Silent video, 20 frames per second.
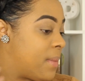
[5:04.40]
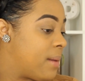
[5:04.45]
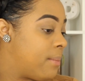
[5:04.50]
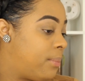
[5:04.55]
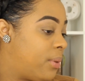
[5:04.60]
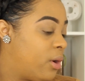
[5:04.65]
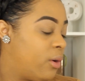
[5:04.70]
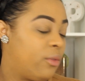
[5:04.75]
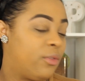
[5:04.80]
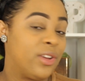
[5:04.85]
my
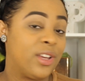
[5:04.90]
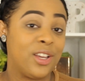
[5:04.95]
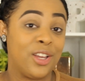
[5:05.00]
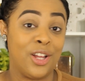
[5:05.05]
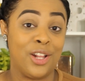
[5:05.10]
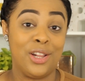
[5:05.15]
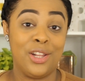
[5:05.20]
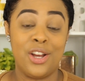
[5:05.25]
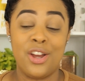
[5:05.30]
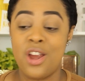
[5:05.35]
perfect
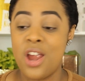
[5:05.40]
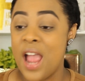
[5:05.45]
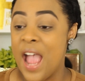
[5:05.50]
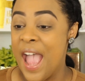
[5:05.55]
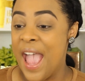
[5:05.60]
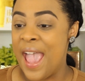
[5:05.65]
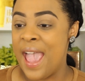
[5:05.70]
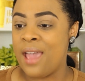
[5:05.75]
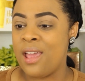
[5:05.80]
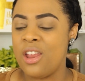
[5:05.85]
color,
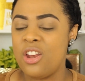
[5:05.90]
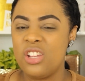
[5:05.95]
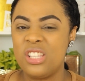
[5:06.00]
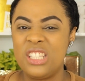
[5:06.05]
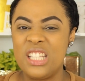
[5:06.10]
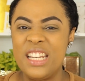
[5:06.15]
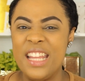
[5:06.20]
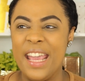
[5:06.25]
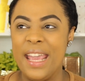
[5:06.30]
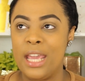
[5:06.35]
and it
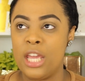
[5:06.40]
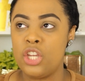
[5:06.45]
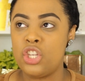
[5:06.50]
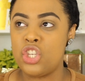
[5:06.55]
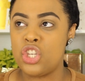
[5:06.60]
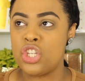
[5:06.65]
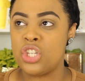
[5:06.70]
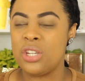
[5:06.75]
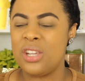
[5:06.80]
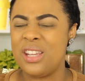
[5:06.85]
doesn't
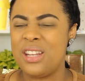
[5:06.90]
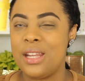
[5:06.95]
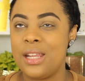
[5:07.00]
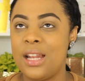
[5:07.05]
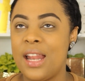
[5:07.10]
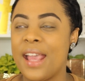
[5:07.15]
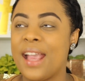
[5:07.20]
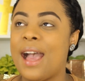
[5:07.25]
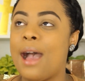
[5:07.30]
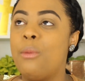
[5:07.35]
itch. And
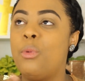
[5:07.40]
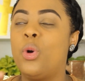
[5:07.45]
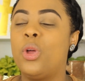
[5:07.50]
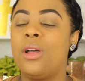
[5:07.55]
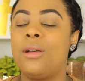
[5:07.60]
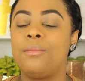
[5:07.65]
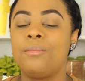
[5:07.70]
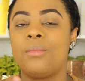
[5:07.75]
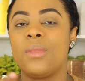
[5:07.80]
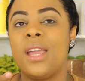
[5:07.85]
then like
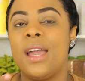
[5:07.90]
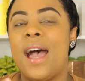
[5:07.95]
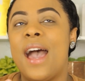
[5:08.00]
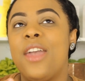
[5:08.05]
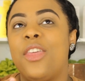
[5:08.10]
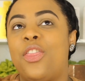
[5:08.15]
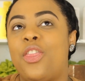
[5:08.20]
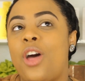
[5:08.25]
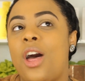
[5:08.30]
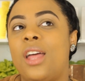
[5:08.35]

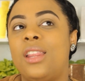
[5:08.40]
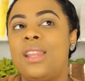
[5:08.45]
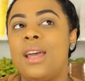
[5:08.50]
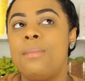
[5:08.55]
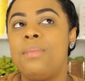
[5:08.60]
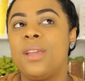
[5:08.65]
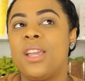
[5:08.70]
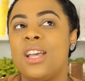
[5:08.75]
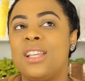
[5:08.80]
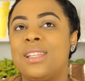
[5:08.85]
I thought
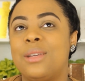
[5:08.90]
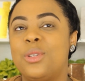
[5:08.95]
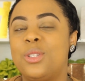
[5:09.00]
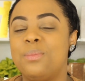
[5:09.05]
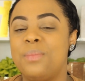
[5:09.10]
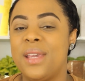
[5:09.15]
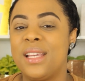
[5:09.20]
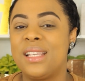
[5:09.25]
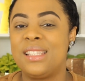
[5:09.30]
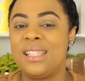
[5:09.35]
that because I
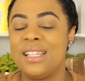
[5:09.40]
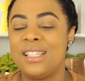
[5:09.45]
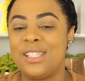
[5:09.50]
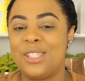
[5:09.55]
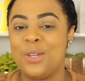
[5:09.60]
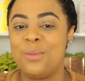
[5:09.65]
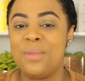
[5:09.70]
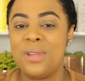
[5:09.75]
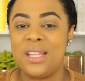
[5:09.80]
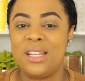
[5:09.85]
was mixing
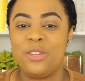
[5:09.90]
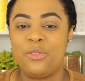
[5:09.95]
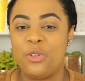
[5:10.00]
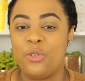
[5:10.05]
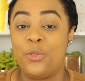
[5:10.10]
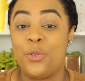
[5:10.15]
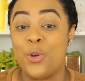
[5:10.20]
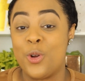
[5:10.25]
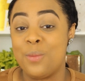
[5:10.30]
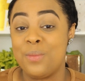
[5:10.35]
so many
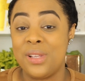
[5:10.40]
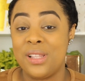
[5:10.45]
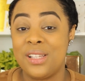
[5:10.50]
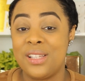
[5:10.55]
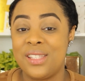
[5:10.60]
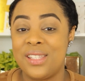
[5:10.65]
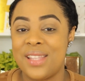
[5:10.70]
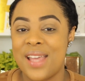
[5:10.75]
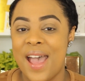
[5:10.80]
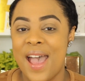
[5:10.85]
different
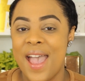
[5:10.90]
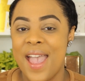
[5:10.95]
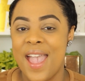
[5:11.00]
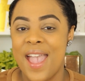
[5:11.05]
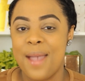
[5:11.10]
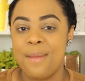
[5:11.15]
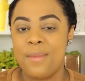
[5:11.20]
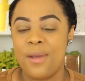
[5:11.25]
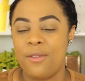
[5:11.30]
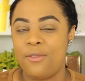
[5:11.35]
formulas
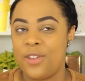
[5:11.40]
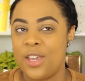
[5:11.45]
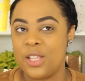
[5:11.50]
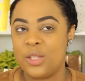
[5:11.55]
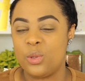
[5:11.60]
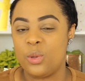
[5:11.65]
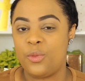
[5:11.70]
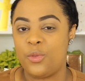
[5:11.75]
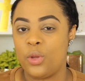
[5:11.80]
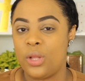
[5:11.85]
that my
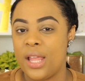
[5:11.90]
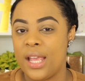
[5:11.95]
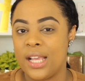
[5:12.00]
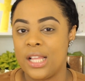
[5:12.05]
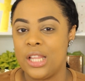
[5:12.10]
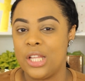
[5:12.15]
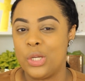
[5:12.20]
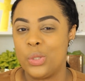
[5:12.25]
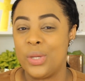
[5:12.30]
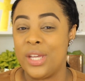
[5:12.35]
face will feel like
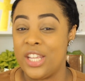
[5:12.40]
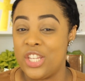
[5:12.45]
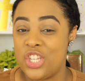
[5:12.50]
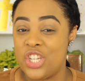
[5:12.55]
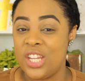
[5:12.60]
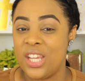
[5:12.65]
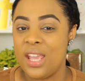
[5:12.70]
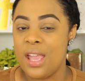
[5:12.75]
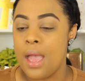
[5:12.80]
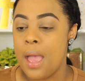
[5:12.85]
a little
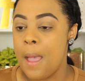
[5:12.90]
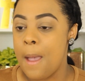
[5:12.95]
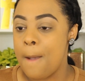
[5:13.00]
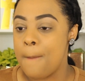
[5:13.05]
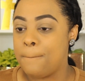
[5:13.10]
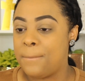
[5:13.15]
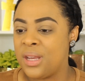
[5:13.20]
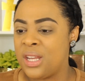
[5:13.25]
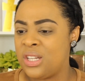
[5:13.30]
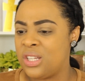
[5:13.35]
itchy,
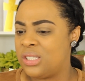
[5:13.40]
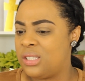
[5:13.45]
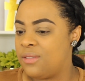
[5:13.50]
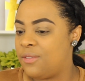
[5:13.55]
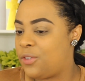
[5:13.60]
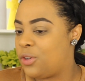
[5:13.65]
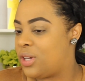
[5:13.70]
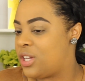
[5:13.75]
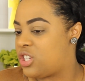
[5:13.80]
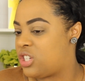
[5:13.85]
but it
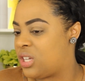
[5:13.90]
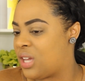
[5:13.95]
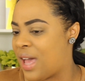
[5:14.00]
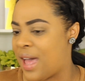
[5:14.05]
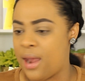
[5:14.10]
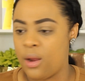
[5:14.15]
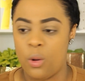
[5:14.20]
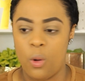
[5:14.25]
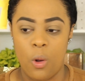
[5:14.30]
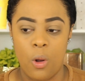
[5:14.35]
doesn't feel itchy
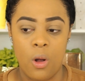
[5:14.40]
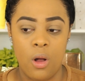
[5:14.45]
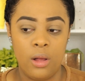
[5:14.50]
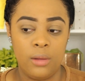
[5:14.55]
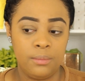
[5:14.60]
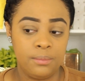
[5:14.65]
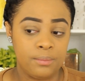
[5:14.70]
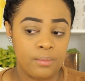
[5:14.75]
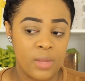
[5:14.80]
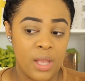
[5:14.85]
at
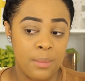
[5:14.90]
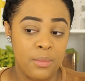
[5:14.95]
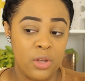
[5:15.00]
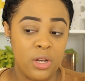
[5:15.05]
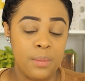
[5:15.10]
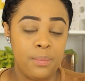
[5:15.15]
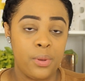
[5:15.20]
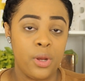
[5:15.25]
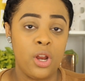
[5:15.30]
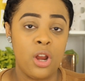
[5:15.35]
all. I'm
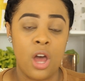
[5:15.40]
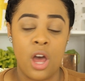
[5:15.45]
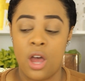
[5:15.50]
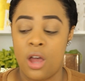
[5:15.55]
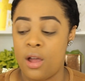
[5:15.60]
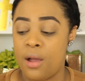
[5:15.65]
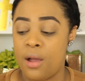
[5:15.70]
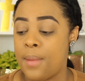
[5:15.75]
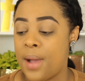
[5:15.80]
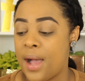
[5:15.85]
gonna put it
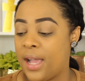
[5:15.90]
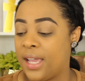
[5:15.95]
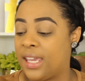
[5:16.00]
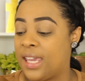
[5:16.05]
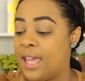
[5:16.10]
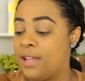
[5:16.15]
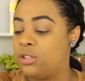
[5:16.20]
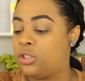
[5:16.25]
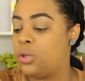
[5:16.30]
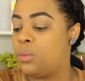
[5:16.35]

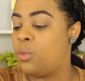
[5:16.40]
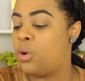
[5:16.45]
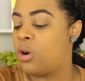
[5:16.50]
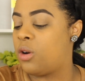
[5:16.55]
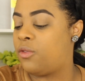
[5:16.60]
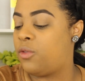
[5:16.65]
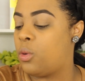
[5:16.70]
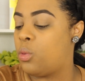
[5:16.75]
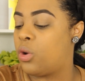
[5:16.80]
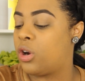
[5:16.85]
again
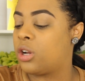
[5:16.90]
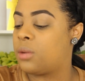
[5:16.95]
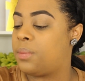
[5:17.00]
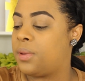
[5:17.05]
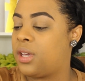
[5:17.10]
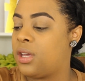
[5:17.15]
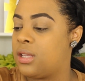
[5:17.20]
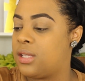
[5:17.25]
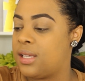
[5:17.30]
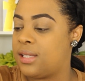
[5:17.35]
tomorrow for work
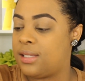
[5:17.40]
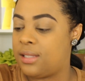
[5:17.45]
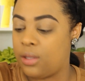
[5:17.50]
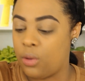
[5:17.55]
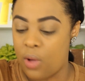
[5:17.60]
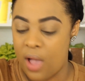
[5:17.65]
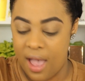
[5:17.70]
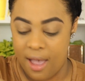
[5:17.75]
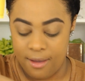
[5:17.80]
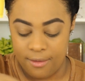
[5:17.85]
because I
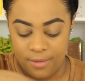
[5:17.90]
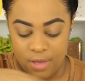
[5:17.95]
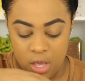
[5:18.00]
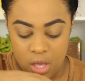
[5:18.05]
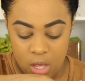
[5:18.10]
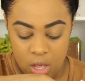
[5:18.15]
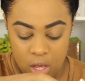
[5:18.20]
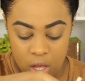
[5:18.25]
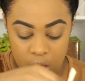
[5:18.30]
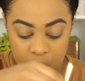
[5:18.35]
still have
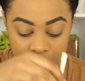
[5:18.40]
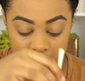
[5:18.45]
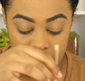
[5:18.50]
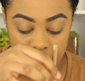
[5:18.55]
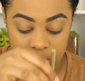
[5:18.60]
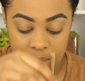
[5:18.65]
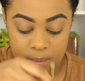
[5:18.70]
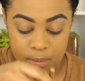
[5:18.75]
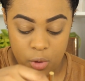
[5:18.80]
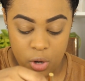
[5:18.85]
a
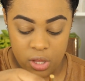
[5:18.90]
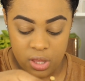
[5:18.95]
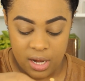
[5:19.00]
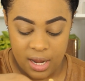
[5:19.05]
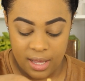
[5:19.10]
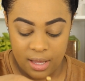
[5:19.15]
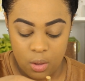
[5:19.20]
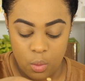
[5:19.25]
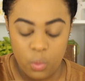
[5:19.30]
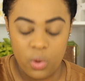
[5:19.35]
little bit more that
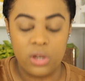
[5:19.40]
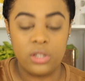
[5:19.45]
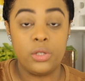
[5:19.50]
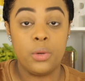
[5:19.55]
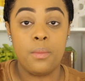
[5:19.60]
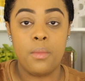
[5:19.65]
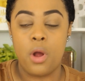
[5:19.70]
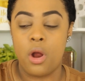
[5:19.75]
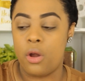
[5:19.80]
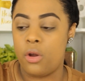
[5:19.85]
I could wear
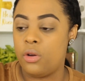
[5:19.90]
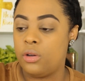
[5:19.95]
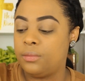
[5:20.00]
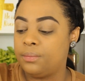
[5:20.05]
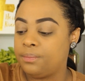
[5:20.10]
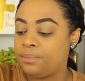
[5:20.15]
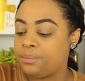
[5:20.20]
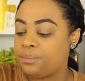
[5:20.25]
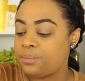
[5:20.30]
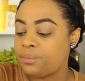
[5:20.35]

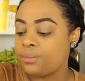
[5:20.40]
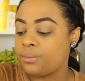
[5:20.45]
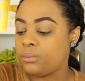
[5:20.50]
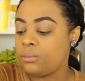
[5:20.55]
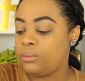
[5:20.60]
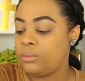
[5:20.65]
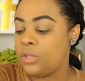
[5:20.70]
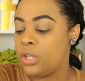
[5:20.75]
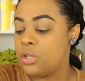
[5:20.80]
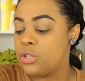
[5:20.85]
tomorrow.
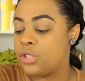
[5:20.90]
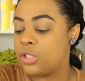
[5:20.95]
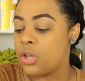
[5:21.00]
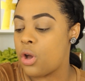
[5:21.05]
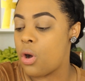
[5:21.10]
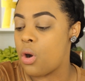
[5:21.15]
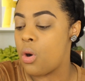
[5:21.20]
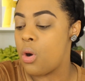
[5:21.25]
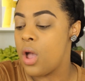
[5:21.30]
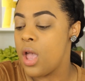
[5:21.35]

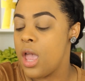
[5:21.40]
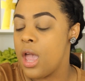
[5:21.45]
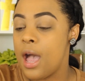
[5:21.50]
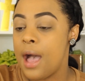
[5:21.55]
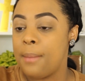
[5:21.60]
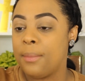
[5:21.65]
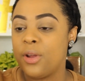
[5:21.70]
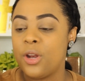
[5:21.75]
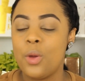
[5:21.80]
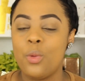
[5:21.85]
So
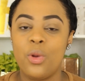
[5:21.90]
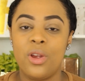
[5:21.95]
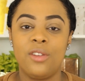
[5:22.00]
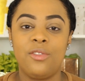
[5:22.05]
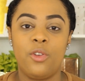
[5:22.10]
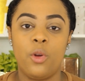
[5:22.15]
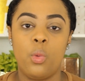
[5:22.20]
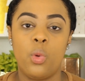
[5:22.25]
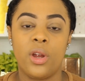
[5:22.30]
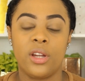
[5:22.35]
I'm gonna wear
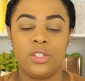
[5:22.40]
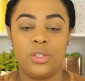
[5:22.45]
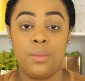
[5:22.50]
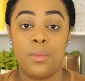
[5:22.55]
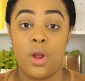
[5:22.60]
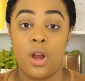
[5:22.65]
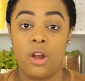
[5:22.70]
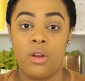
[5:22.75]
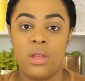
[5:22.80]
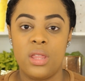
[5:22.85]
it for work
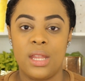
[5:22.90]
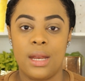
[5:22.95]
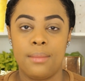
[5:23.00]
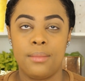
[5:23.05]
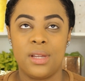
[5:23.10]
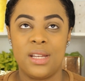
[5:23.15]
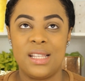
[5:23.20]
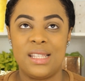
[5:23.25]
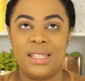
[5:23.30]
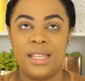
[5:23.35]
tomorrow, and then
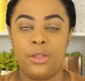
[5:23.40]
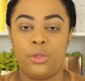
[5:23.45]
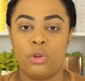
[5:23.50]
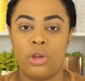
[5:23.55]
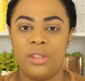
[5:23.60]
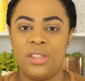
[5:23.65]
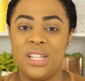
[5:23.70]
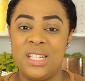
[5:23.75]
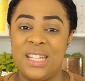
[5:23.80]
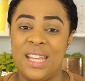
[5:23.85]
I'm gonna see
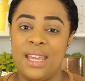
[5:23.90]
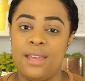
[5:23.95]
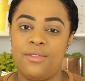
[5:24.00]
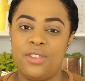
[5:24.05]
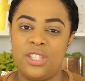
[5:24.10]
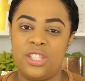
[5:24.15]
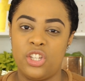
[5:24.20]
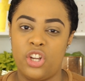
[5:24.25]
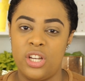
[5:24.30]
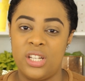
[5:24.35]
throughout the day if
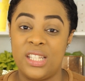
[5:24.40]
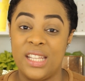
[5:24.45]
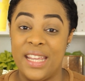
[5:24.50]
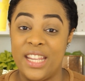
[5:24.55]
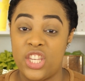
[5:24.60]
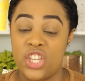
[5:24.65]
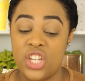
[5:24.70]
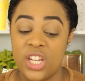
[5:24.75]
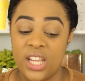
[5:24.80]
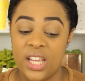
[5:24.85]
it starts
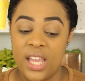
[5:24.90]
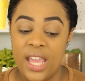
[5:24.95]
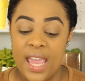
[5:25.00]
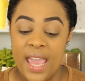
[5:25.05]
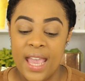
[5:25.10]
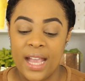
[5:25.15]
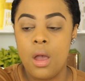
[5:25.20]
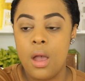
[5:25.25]
itching.